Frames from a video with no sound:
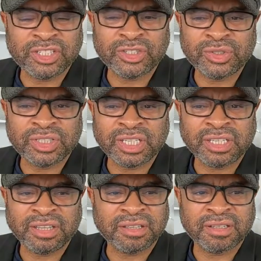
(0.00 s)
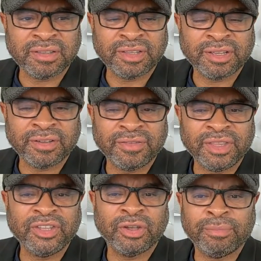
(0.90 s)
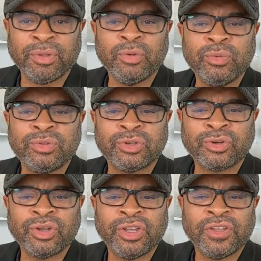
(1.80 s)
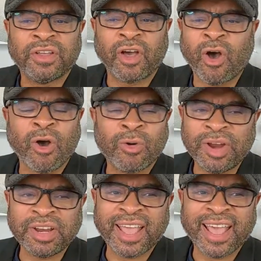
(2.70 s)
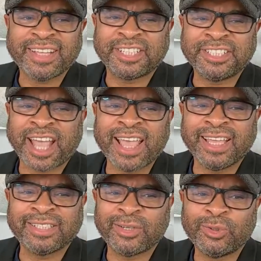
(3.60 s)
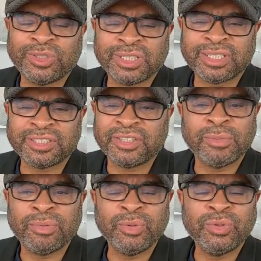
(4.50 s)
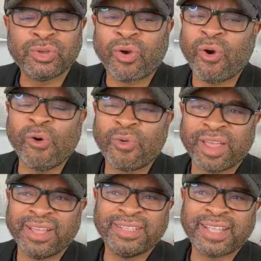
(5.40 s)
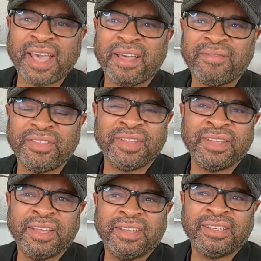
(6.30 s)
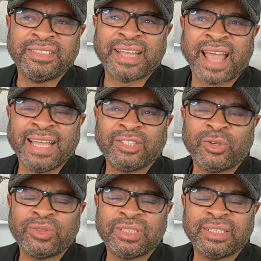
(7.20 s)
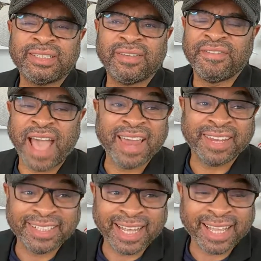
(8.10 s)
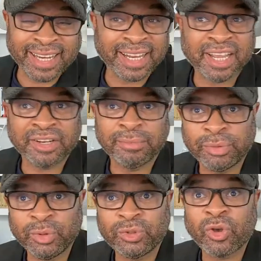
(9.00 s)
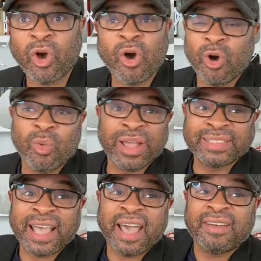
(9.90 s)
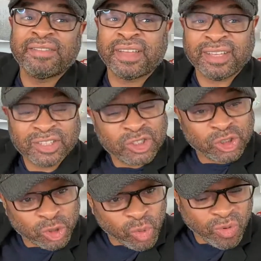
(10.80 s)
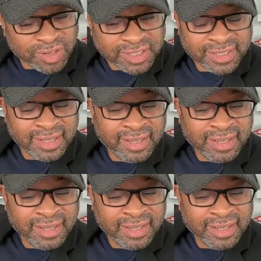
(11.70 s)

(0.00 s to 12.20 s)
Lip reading: you see the abuser already has a diagnosis, and the abuser always have the diagnosis validated, and the abuser always have a source